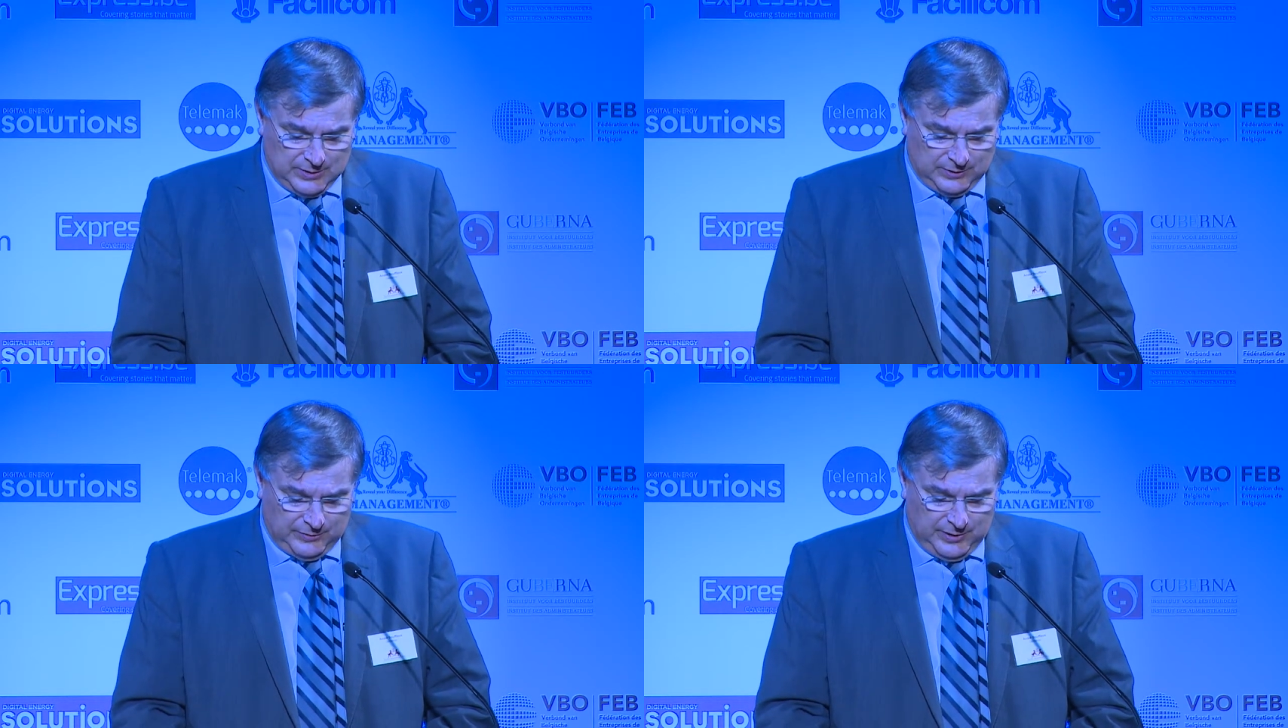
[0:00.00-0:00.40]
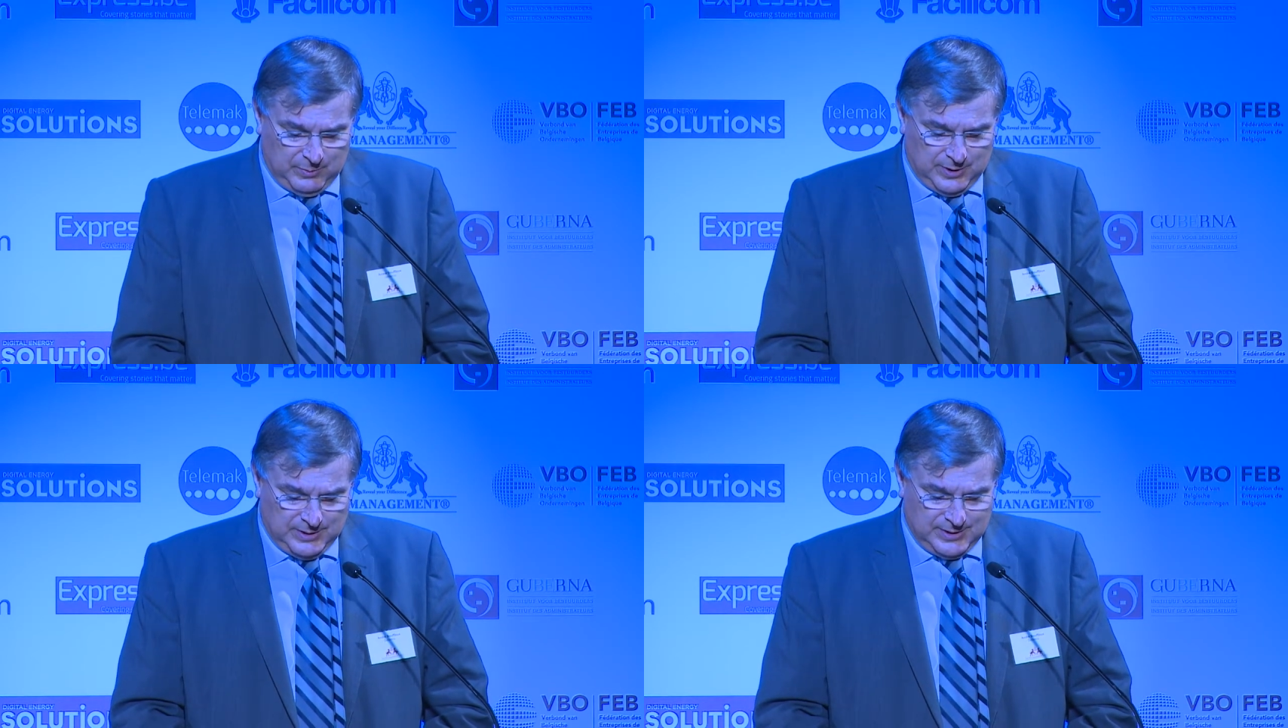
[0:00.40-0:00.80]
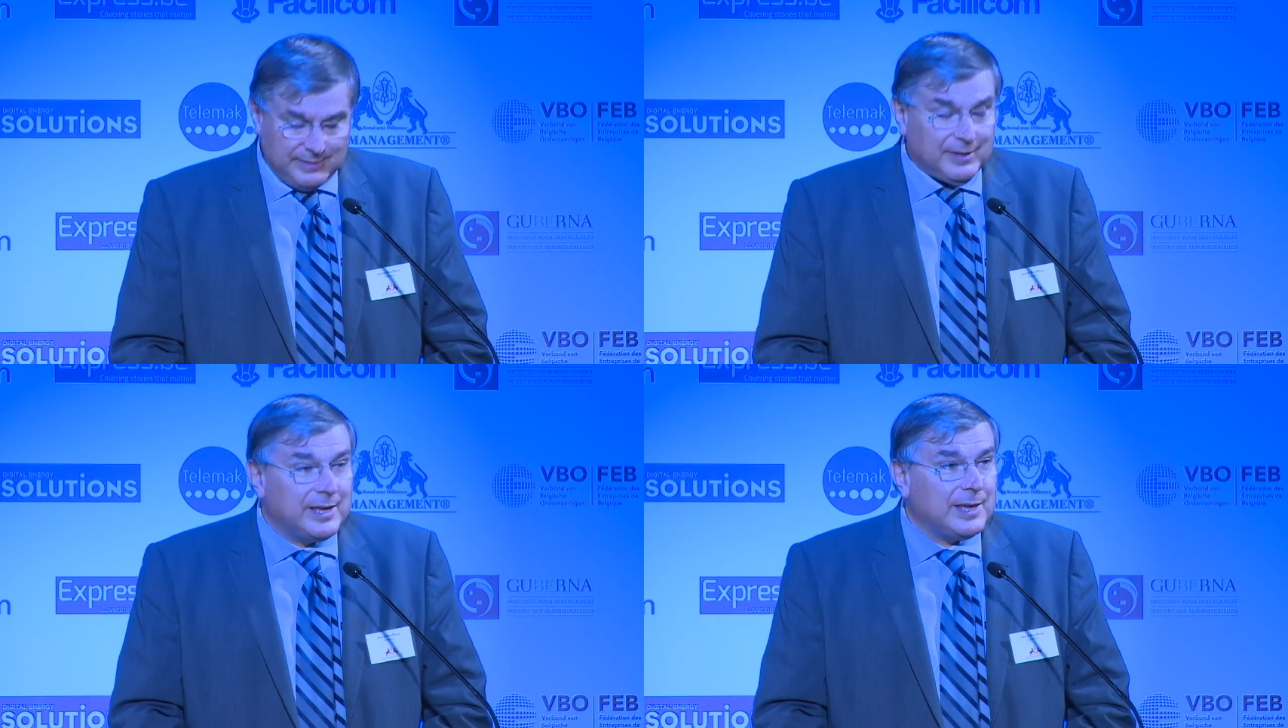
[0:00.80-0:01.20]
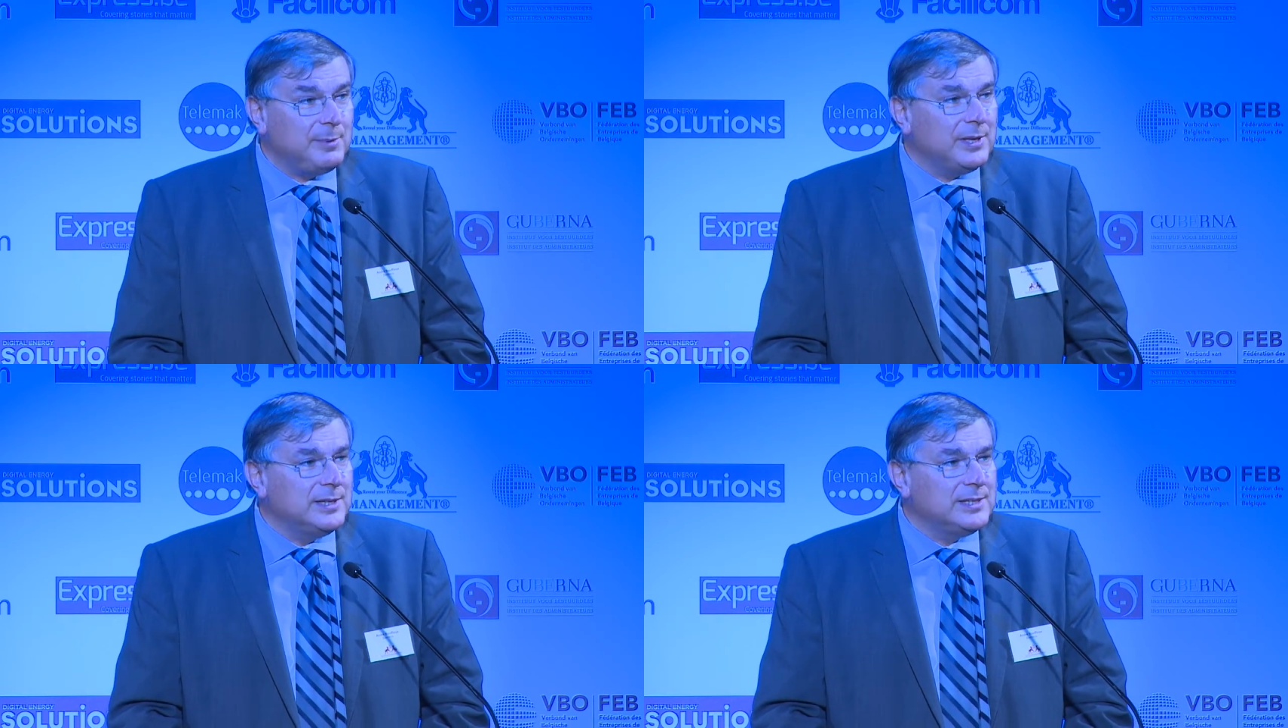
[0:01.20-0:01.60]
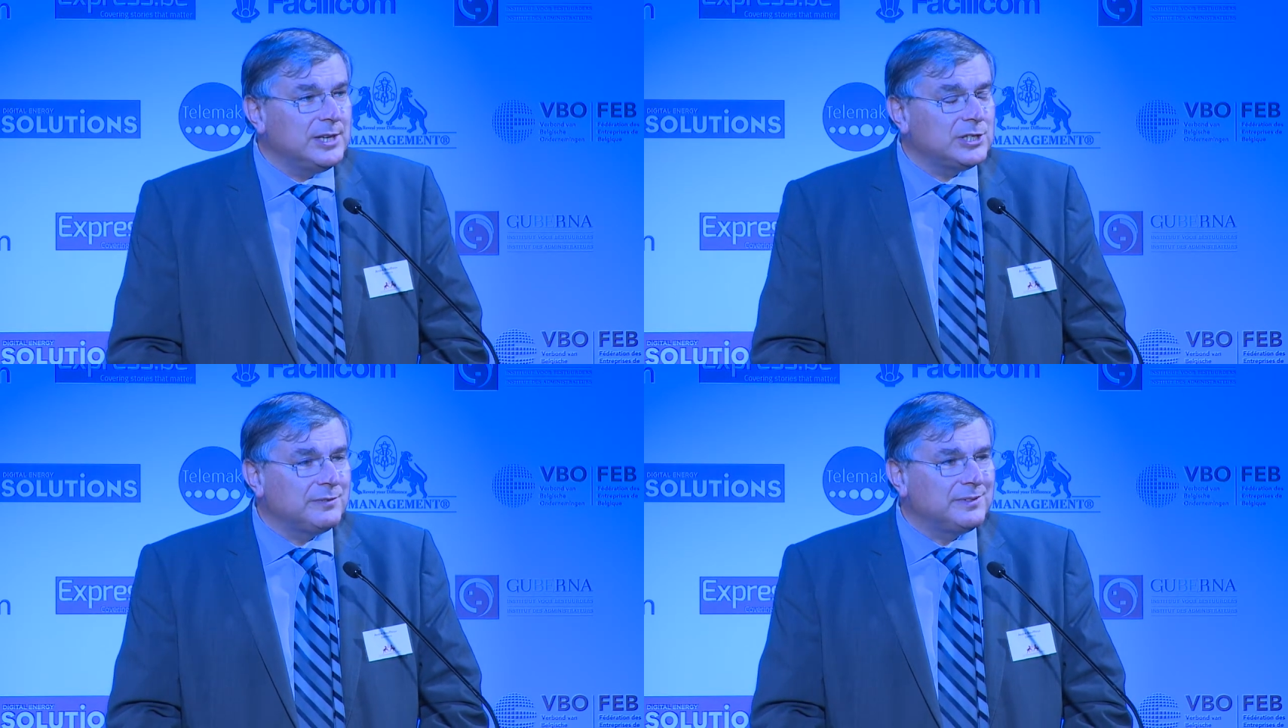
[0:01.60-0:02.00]
the three ones have a
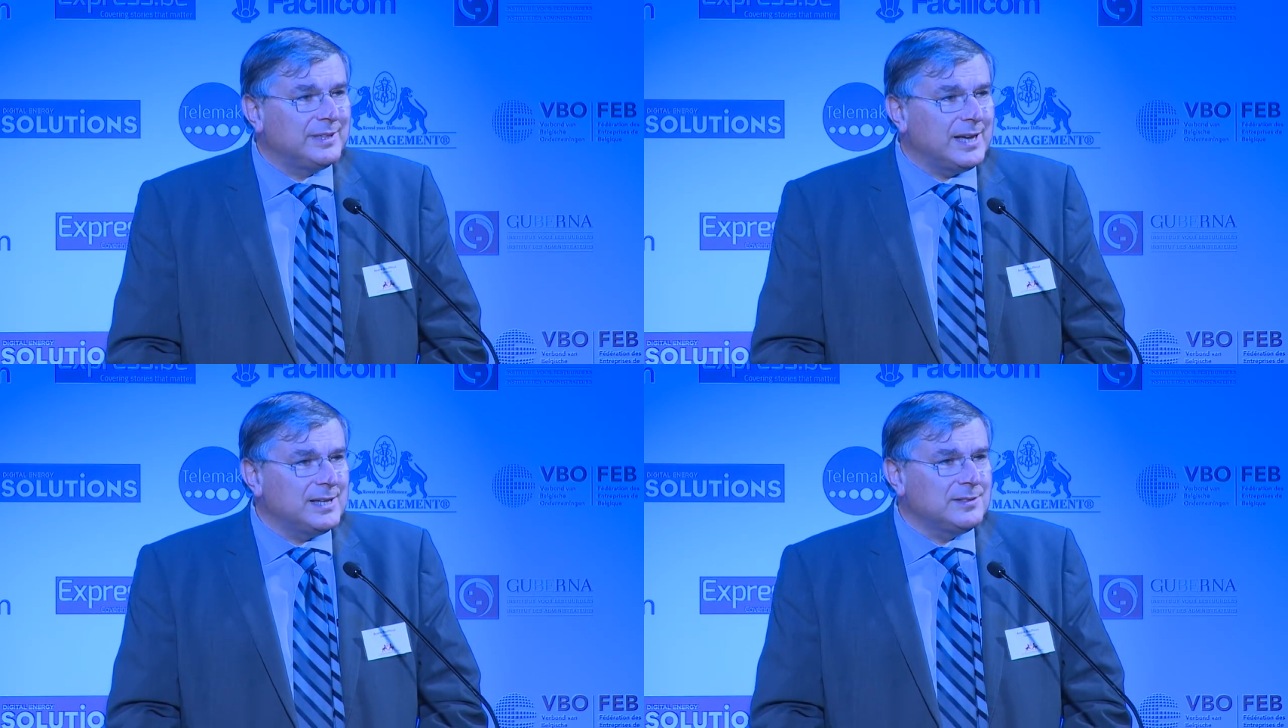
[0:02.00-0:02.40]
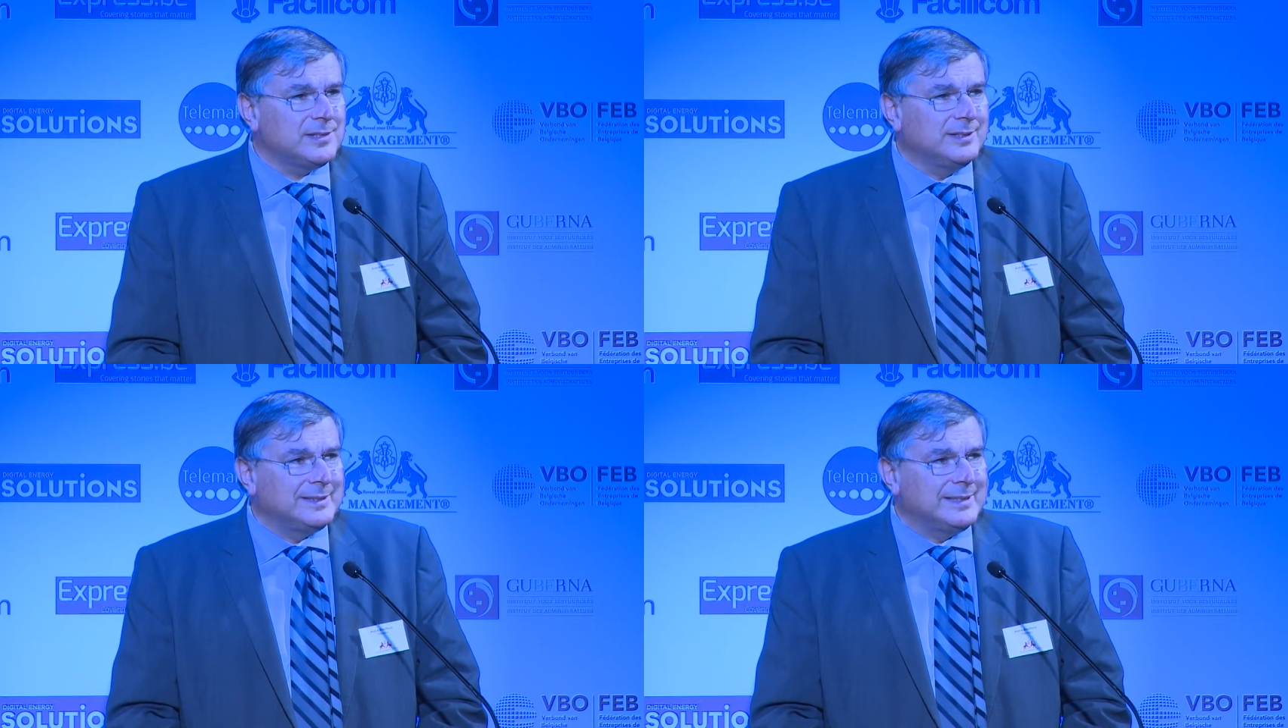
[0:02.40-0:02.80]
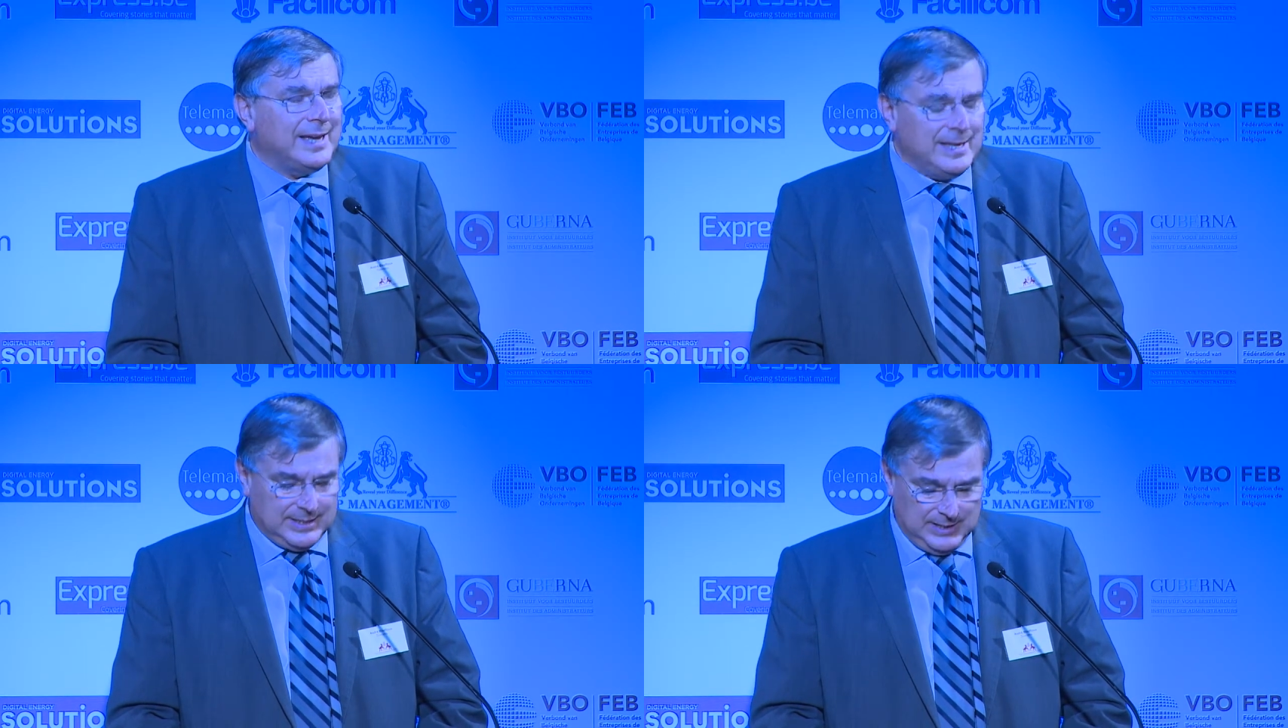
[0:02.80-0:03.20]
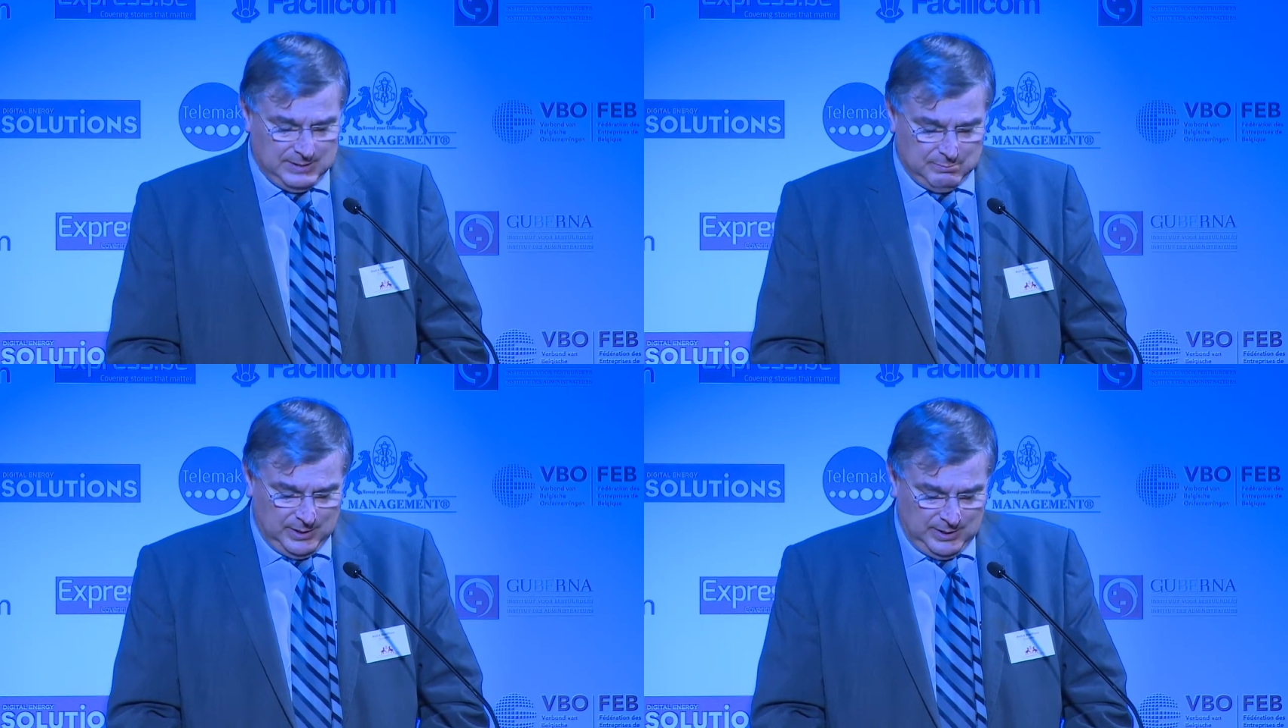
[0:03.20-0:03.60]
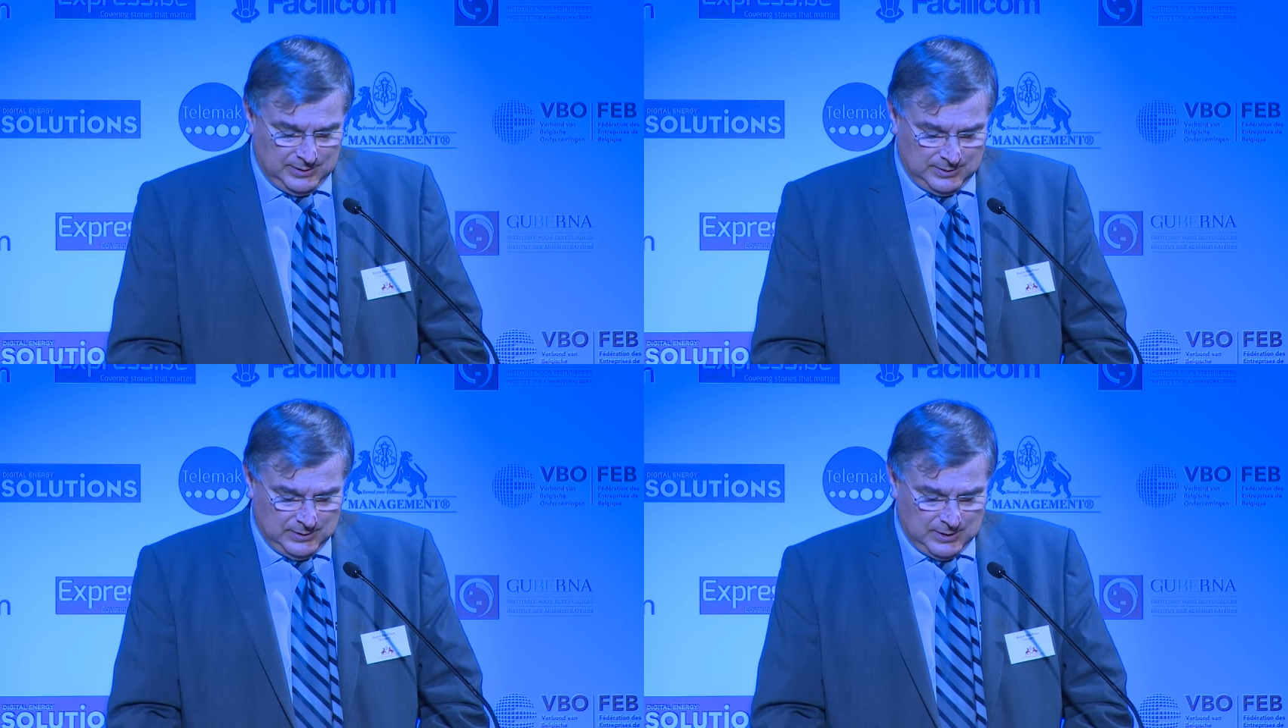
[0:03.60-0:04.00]
capitalization of $1,090
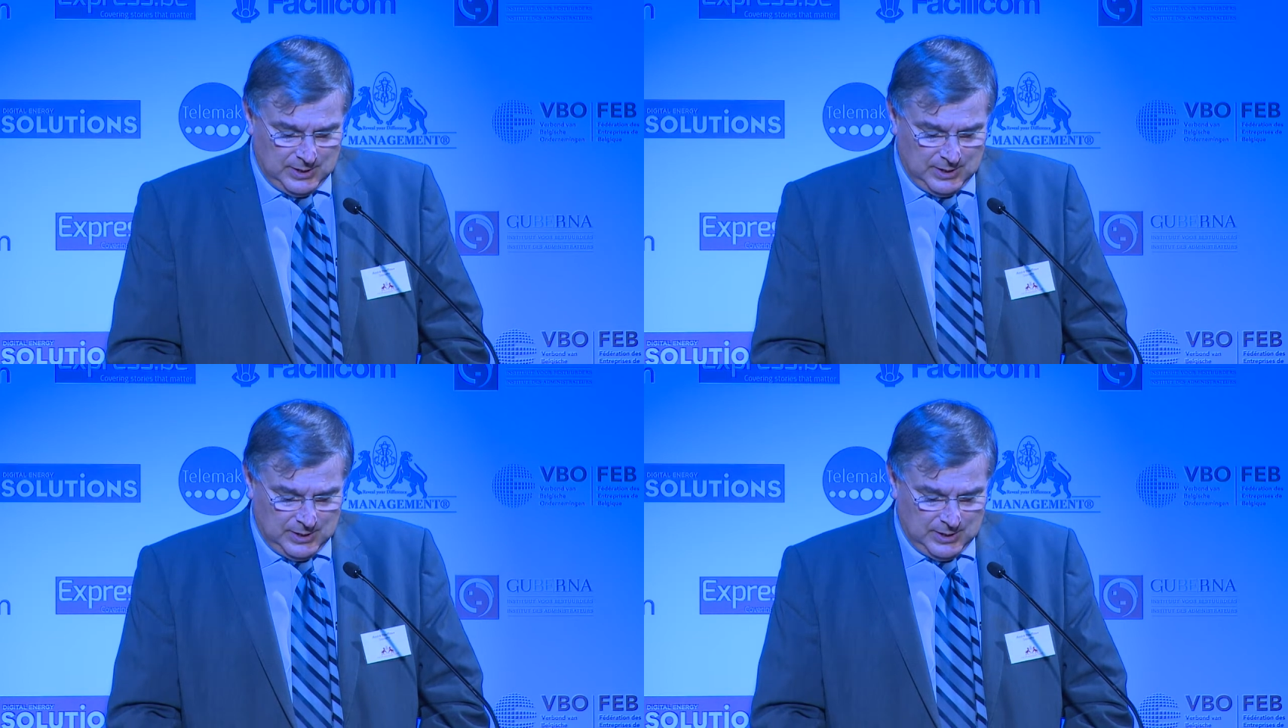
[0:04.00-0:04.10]
billion,